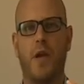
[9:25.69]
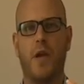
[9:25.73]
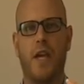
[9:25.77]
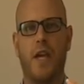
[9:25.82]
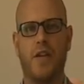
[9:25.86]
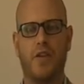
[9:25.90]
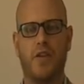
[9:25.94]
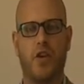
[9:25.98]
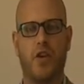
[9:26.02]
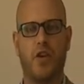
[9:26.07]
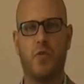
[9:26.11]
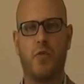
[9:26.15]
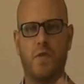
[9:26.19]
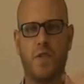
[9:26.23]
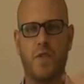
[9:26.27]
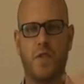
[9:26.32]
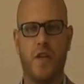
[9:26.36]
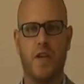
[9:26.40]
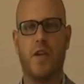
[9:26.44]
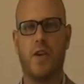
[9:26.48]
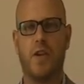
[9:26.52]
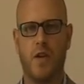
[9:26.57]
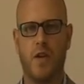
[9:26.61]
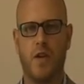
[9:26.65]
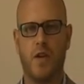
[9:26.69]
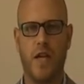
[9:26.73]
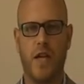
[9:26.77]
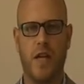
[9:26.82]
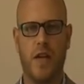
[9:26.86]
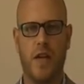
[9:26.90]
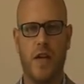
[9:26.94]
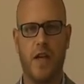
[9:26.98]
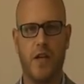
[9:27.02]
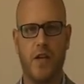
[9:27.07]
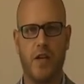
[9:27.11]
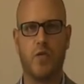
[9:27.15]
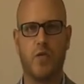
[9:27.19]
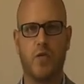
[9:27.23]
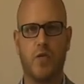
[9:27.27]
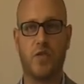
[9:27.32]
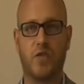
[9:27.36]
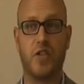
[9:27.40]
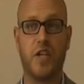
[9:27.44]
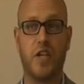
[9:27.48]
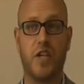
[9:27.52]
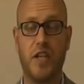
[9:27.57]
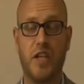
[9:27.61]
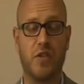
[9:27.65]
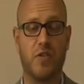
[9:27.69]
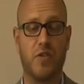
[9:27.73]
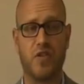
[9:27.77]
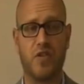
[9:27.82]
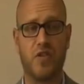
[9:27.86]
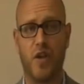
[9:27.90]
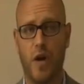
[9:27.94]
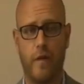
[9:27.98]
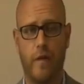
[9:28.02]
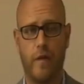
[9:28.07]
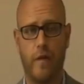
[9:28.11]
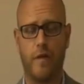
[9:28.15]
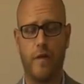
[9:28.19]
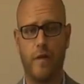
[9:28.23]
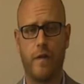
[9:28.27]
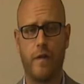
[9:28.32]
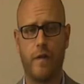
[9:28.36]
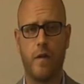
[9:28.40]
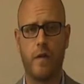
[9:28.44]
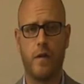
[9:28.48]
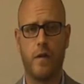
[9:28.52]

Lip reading: in terms that you're seeing yourself.